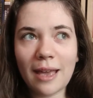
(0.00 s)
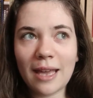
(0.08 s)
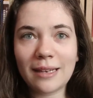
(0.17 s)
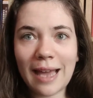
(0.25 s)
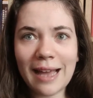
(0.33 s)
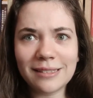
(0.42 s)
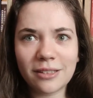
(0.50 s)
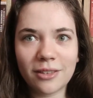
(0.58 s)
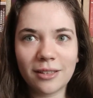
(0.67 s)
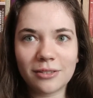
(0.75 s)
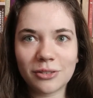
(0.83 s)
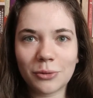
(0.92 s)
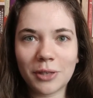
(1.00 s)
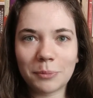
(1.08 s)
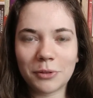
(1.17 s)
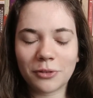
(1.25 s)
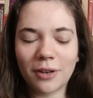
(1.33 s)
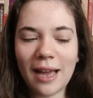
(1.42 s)
And as the story
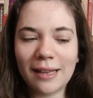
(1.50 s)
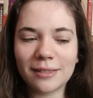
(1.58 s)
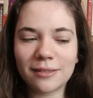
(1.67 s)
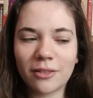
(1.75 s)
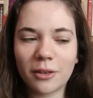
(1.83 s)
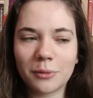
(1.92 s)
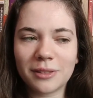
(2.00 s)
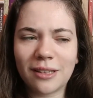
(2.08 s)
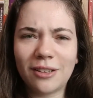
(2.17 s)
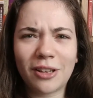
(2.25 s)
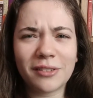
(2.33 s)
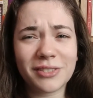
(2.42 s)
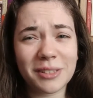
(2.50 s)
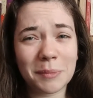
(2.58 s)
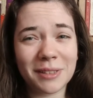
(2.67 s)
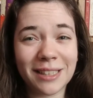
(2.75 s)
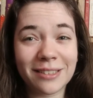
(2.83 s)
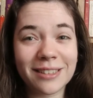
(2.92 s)
progressed, there was a lot of
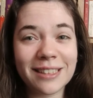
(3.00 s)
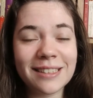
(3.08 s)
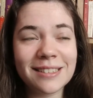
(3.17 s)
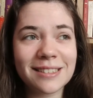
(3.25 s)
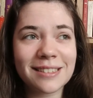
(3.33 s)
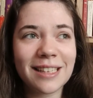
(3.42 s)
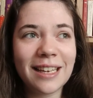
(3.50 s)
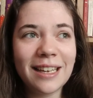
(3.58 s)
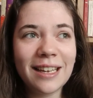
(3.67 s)
similarities,